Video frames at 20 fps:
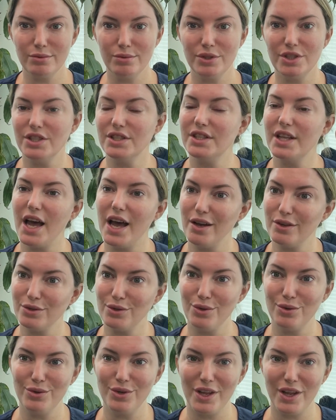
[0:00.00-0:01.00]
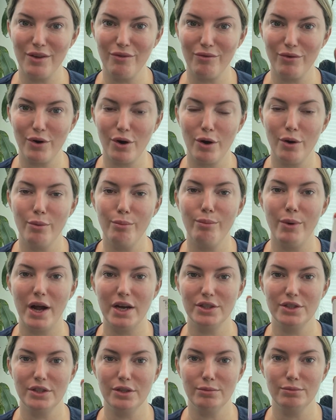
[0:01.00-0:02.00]
which is the household name for a
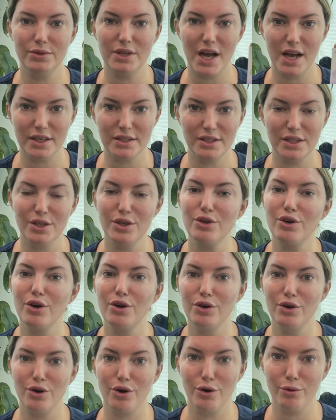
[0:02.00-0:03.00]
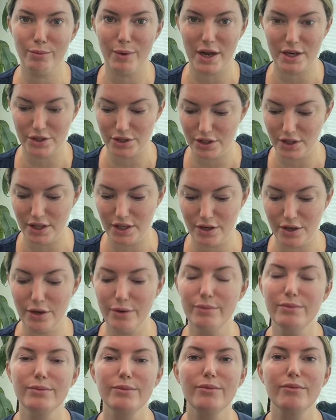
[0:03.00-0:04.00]
botulinum toxin or a neuromodulator,
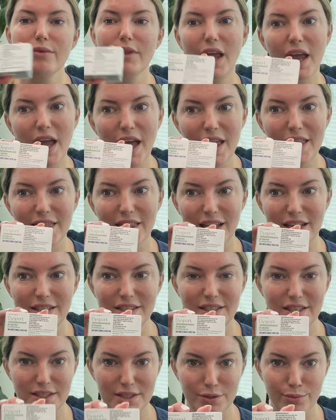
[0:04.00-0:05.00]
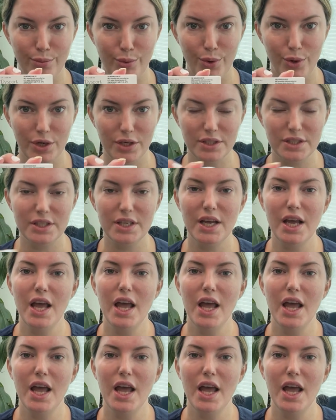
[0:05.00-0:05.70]
and then Dysport.